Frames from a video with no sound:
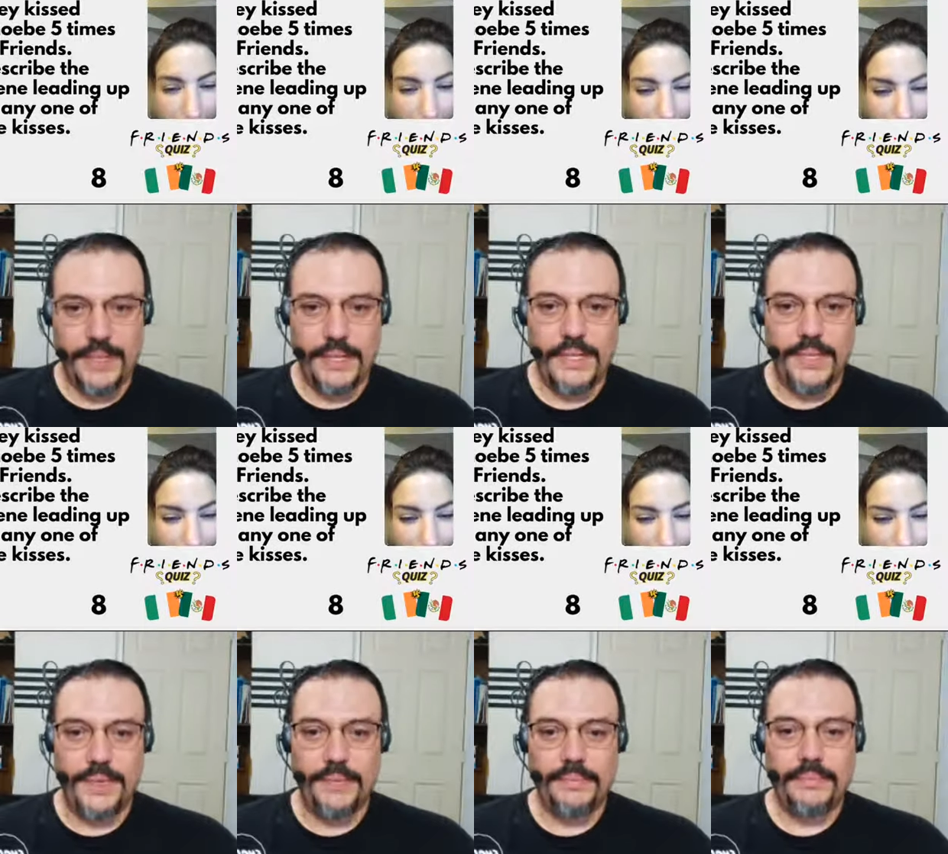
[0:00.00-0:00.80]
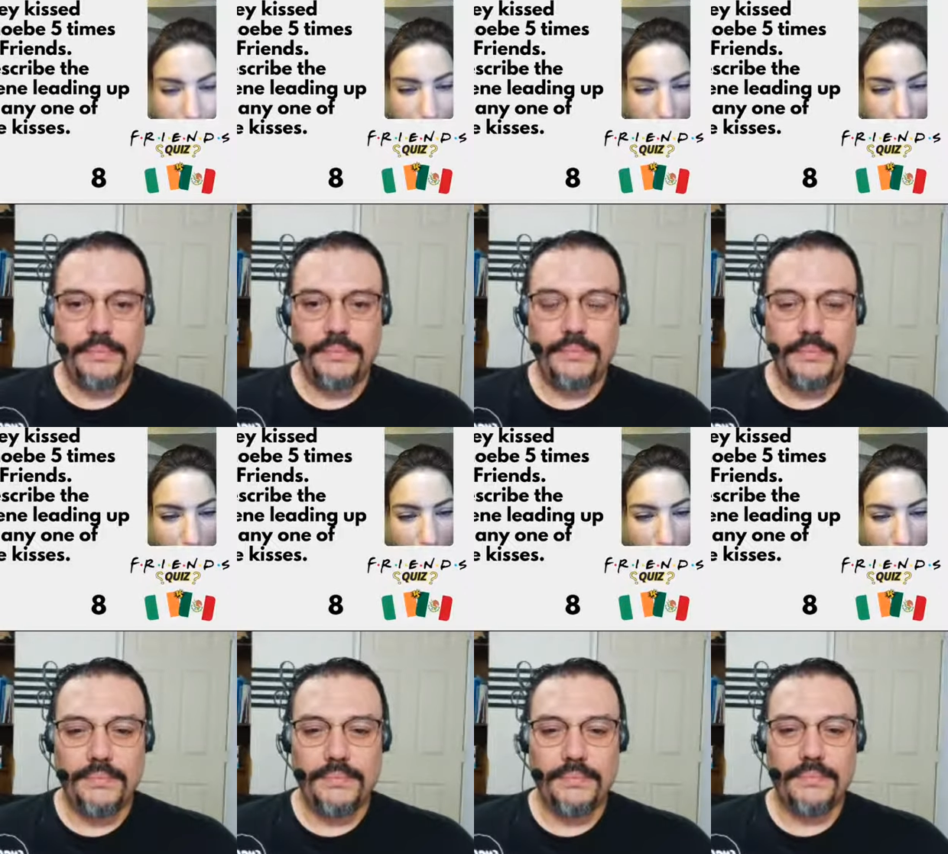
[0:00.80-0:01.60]
Speaker 1: let's do it. Um,
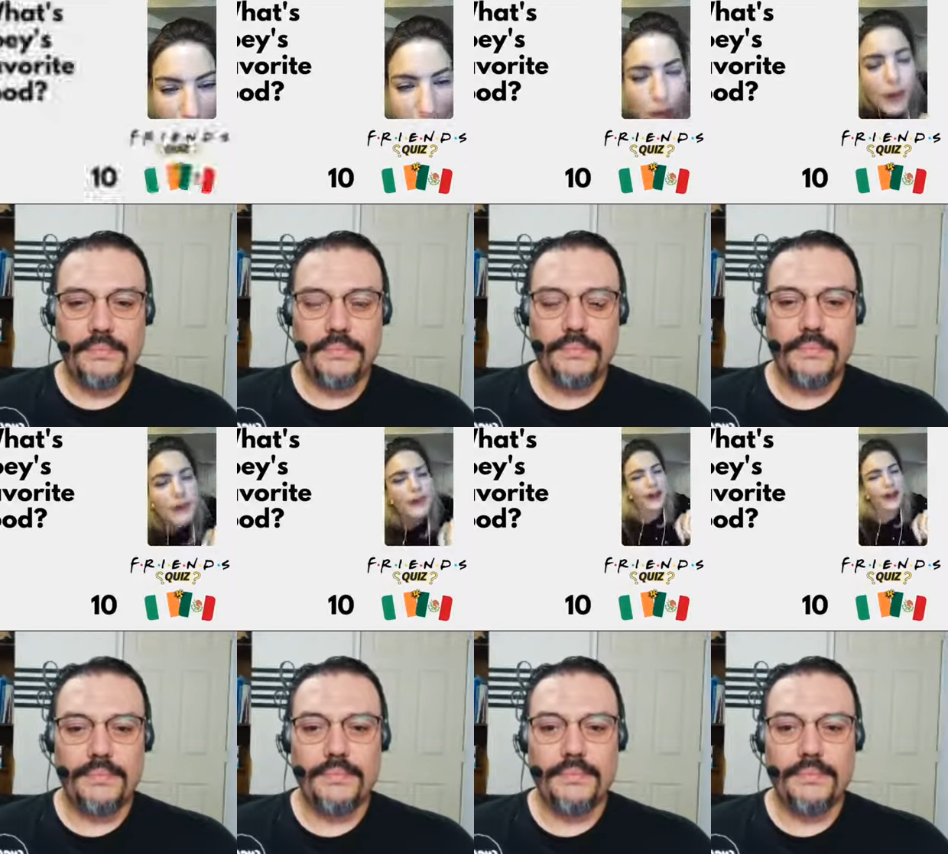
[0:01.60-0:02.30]
okay,